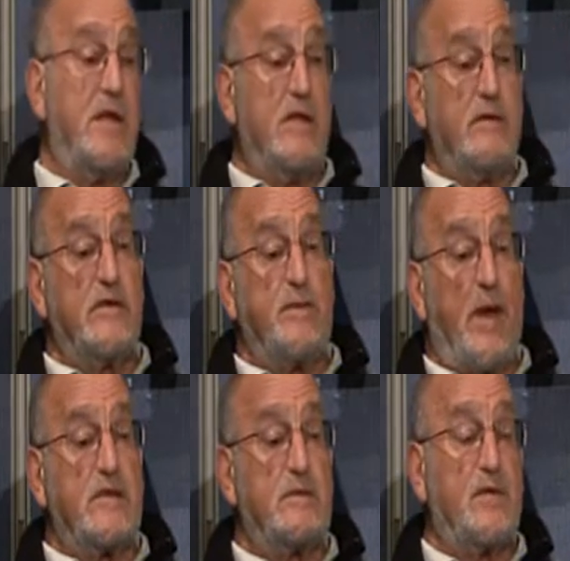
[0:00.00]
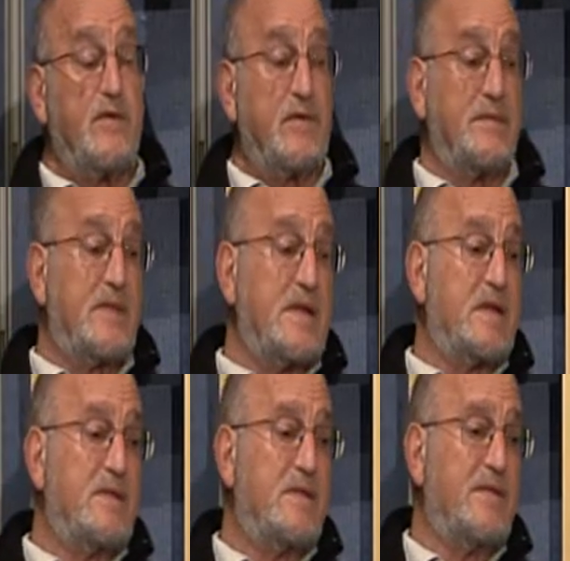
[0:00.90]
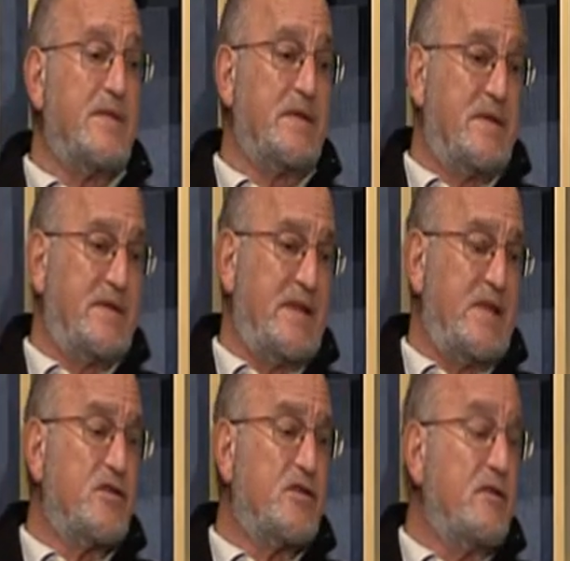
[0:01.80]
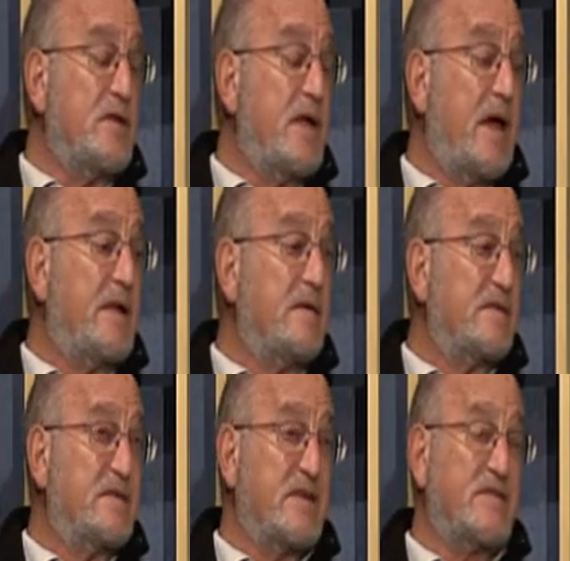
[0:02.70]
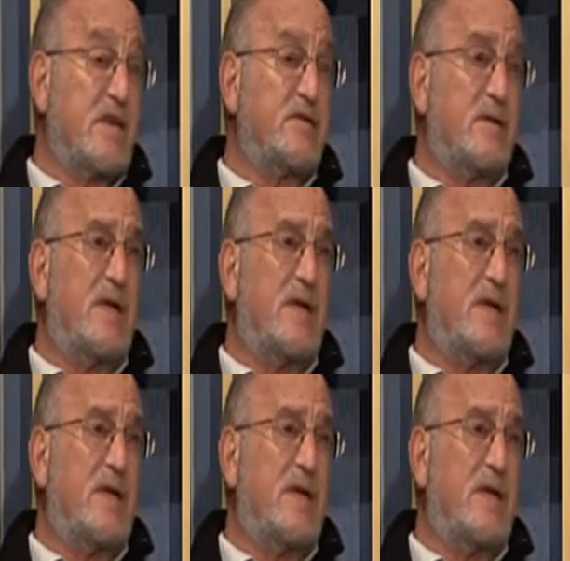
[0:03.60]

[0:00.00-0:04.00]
You're responsible for the condition of your yard, etc.